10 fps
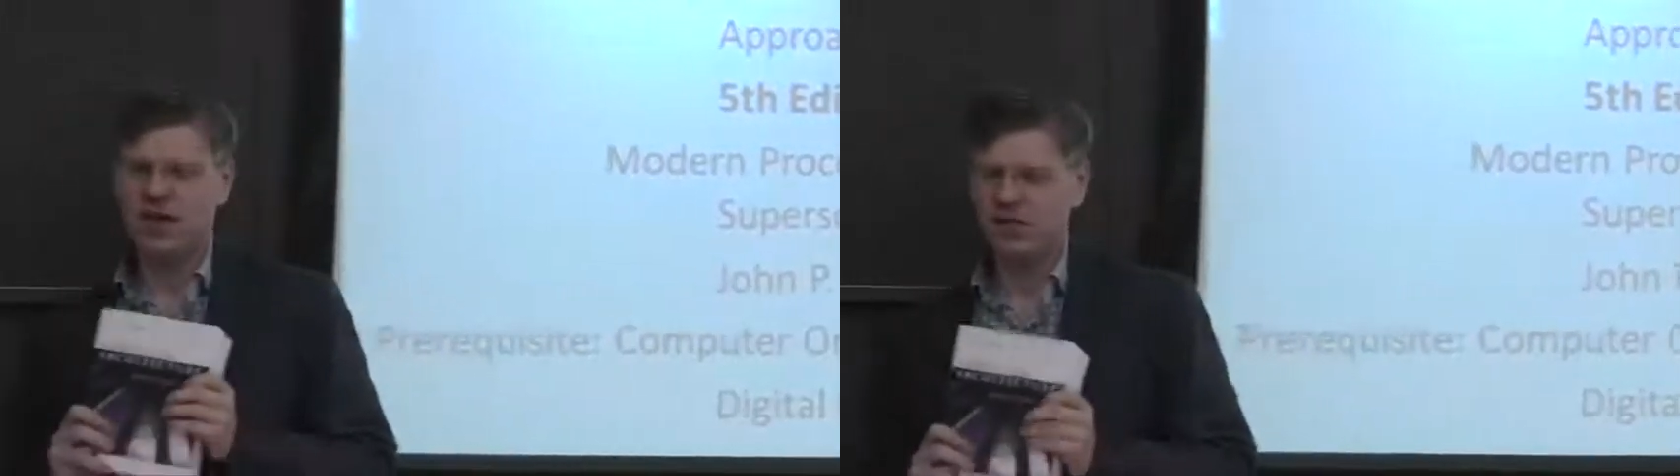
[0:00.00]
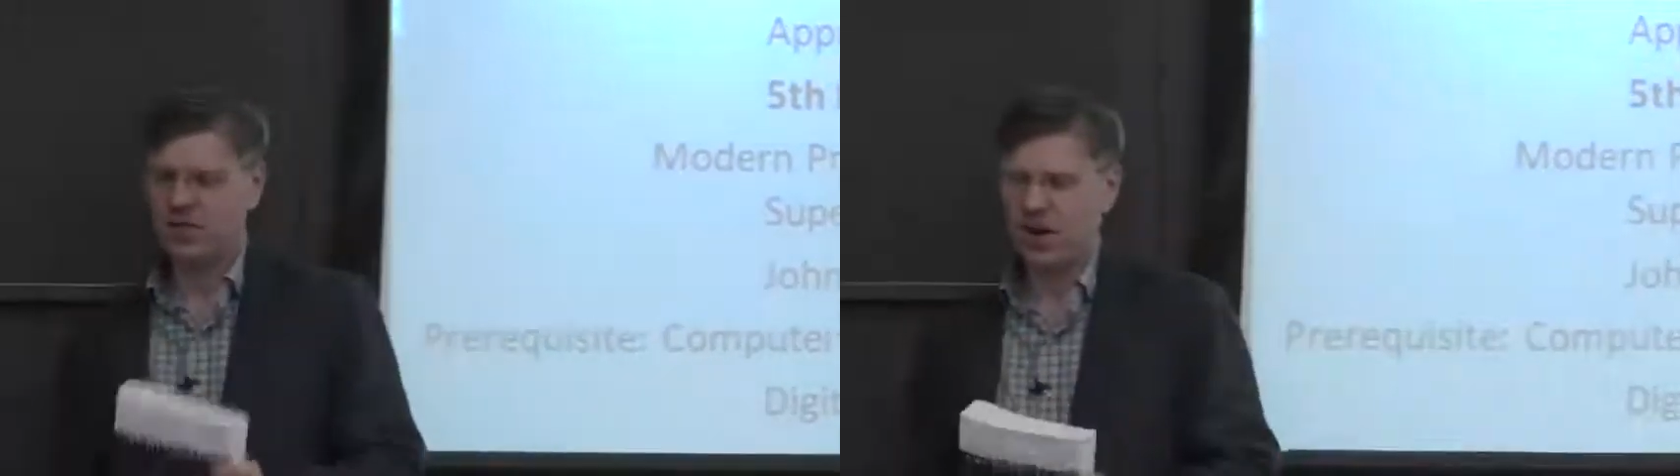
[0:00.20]

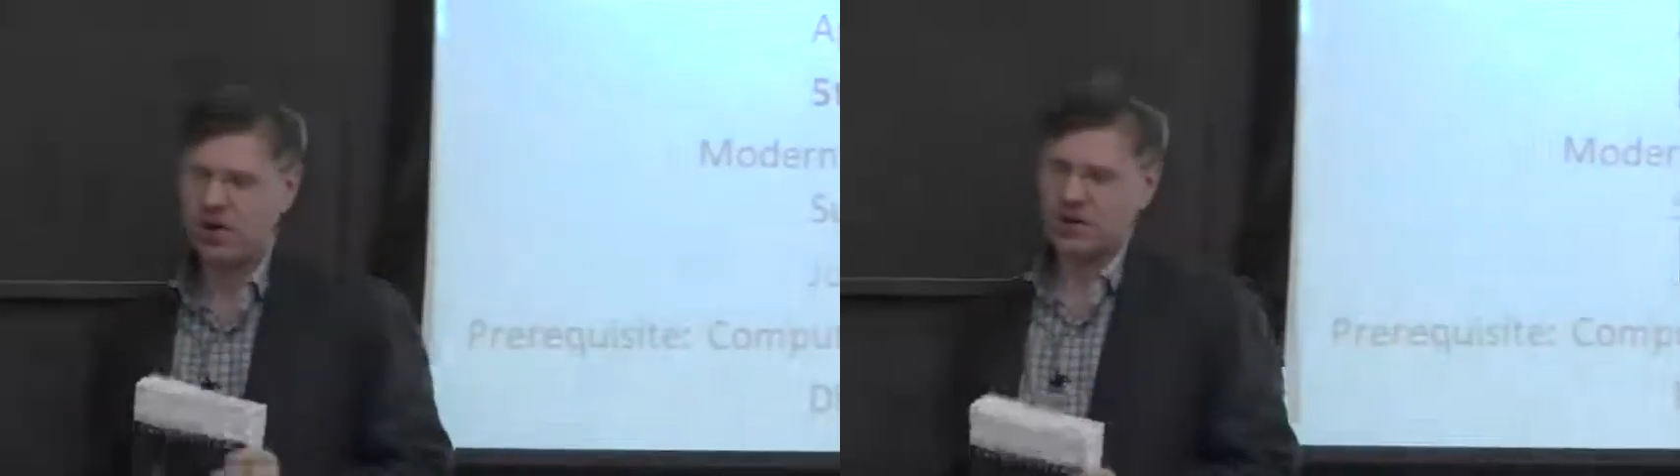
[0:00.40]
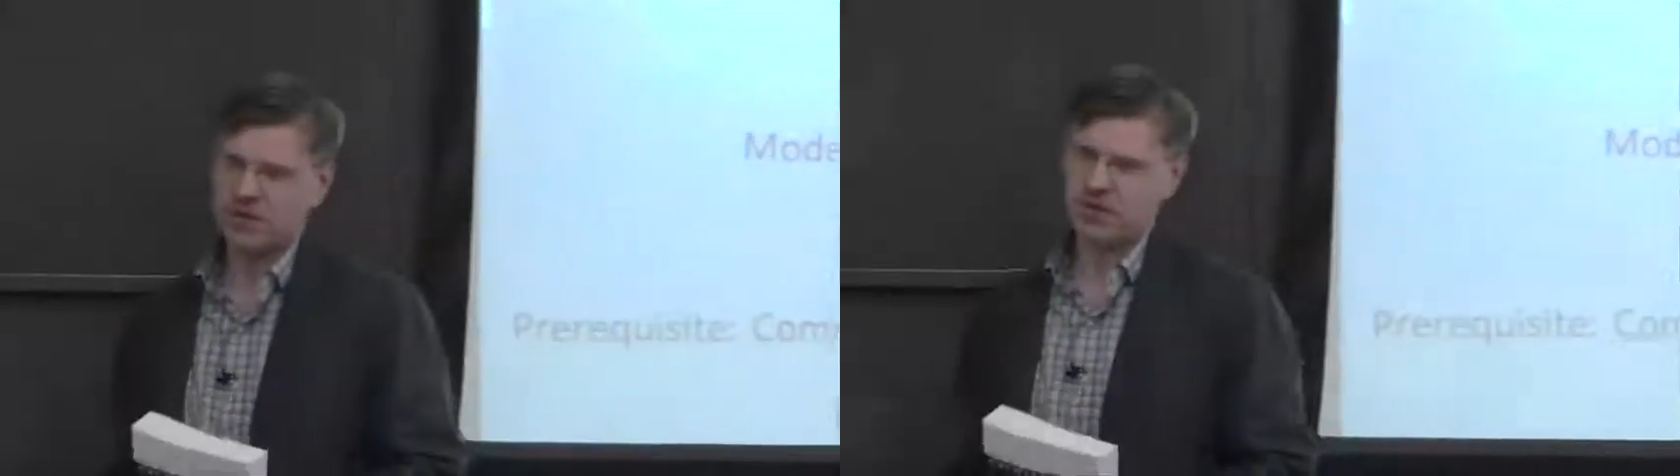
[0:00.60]

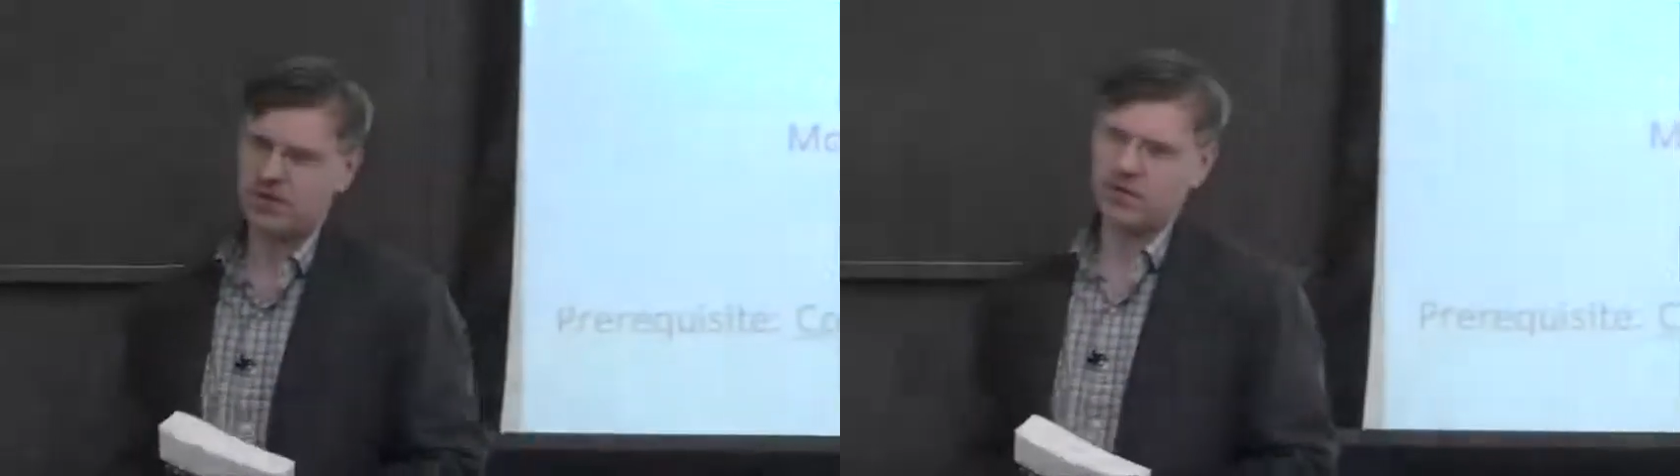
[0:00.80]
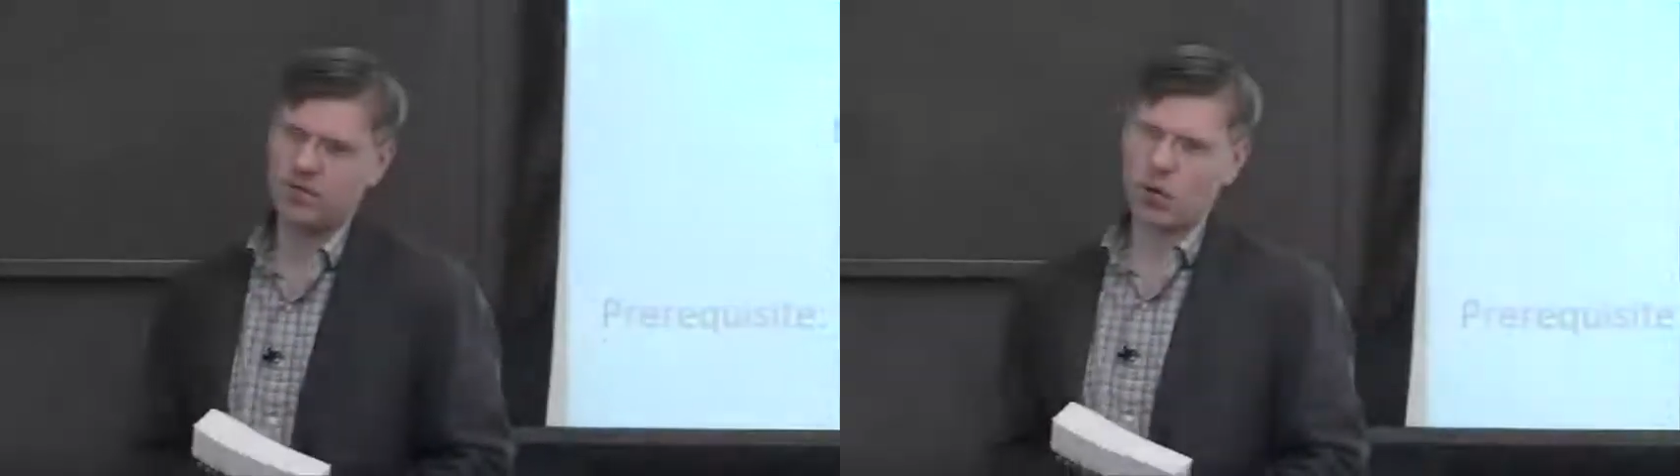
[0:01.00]
very
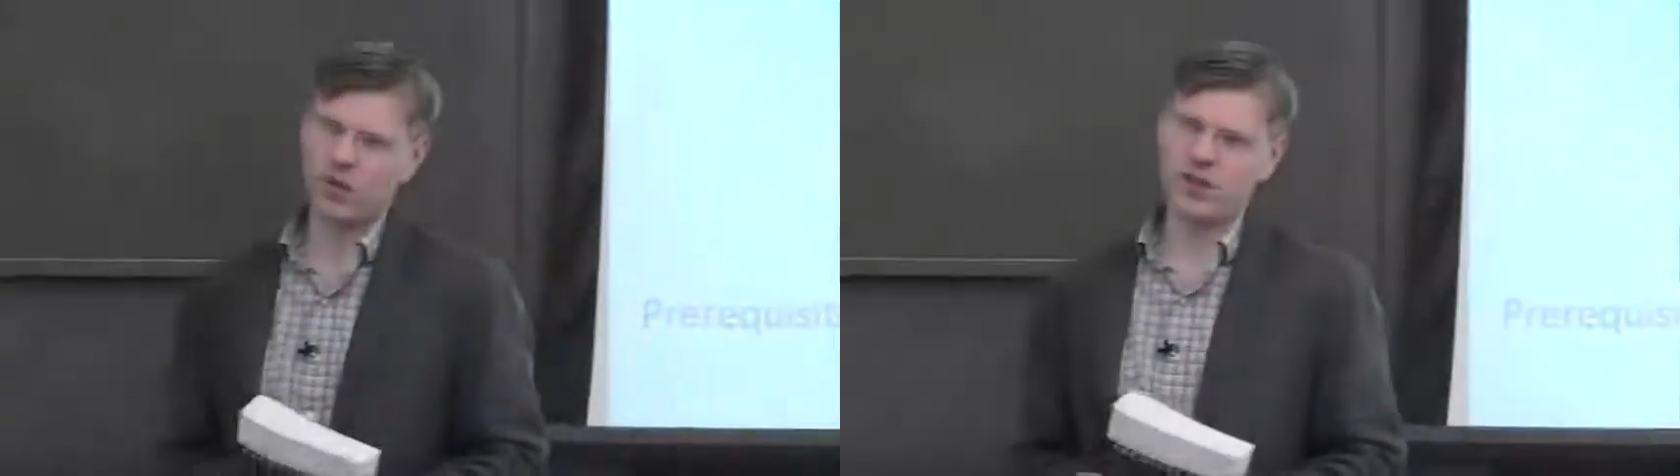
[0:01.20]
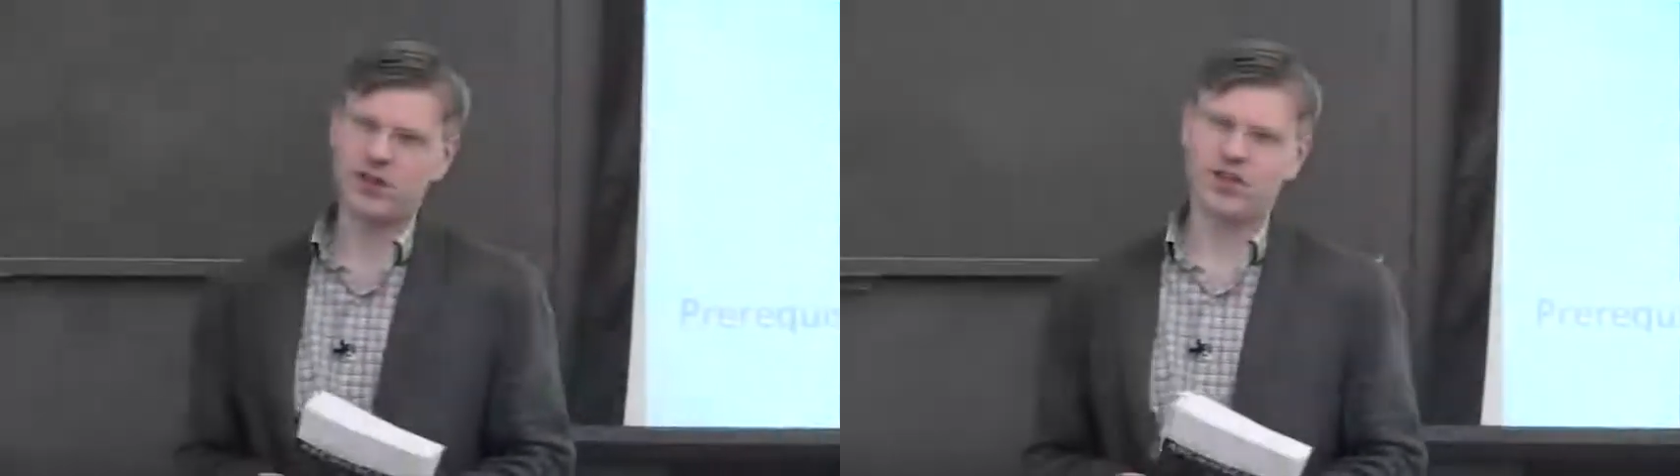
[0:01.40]
different than the
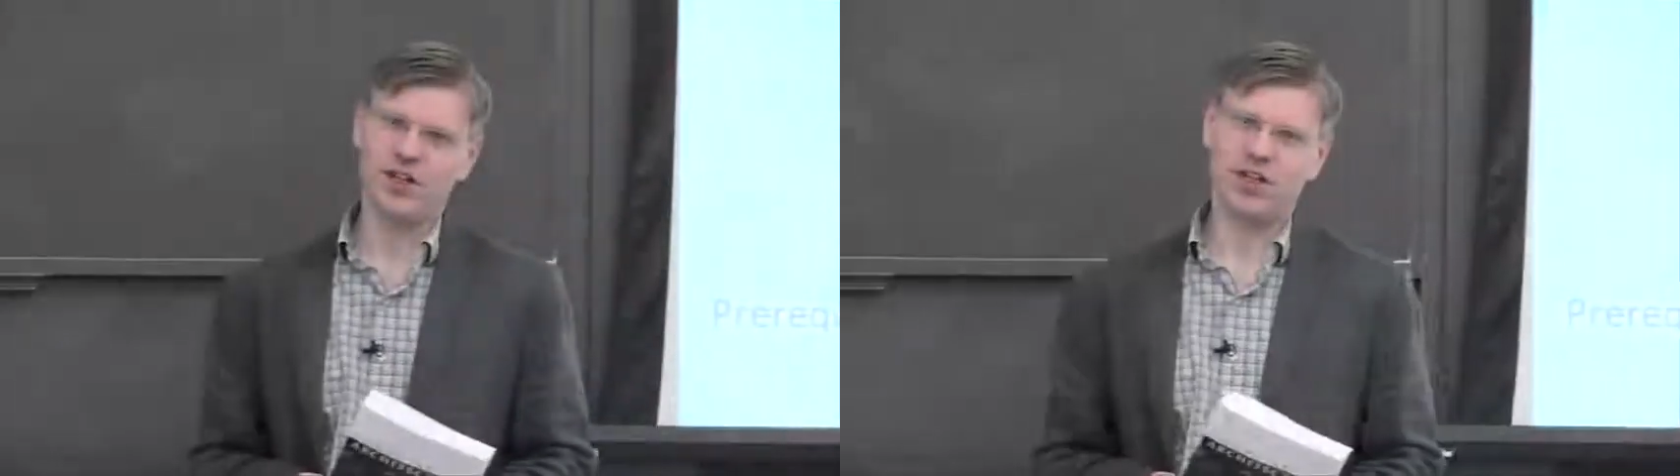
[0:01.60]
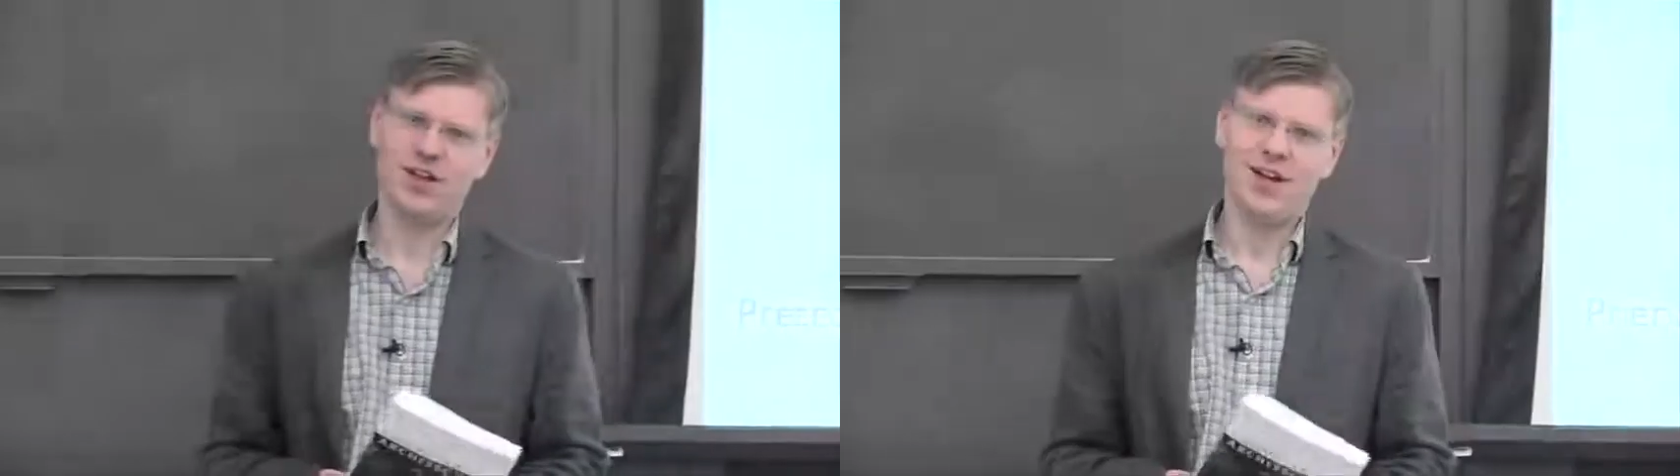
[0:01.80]
4th
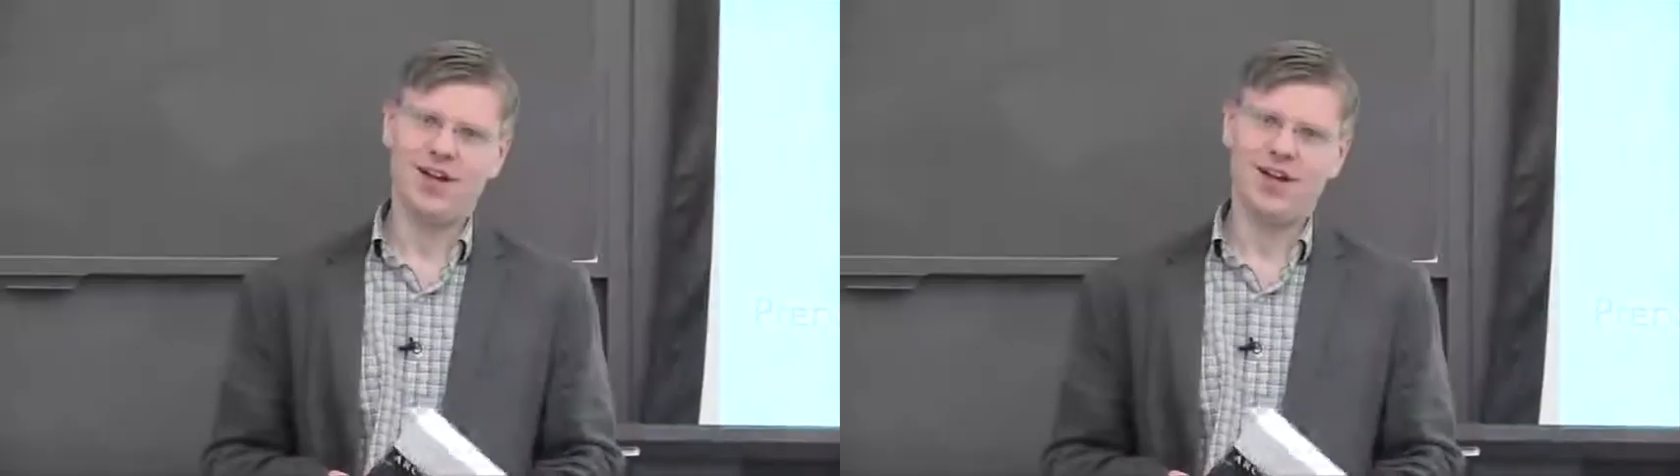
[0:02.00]
edition.